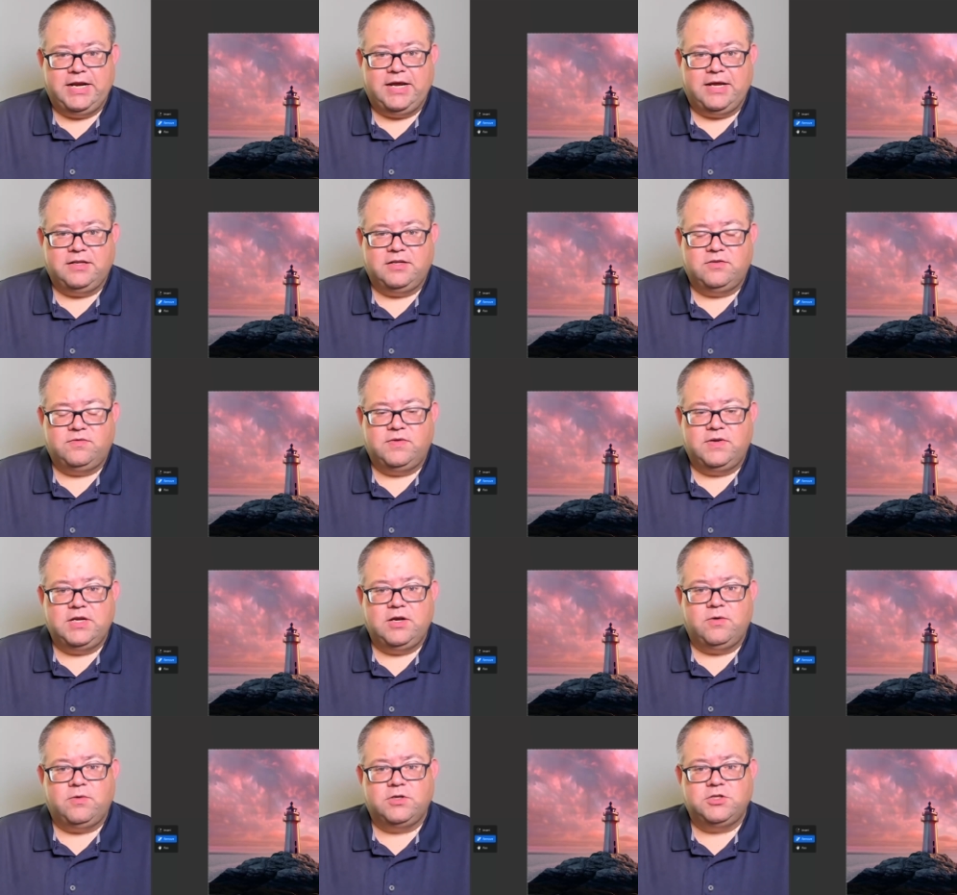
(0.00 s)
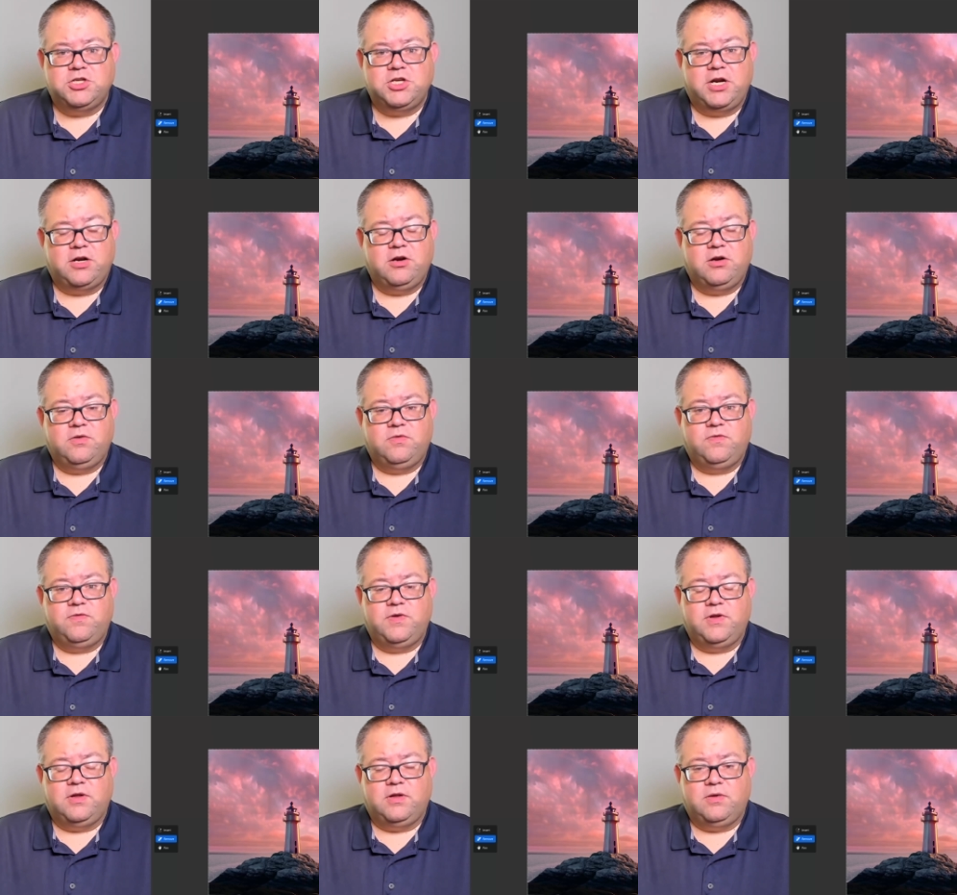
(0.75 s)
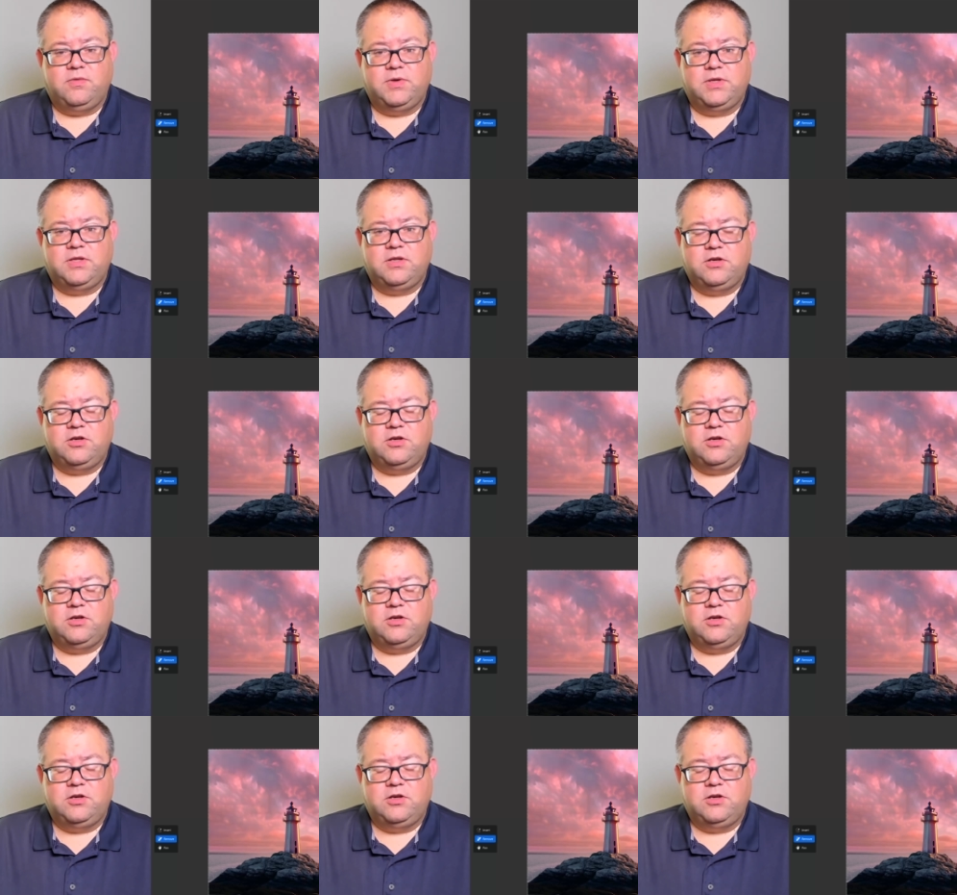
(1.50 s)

out this video on Generative Fill with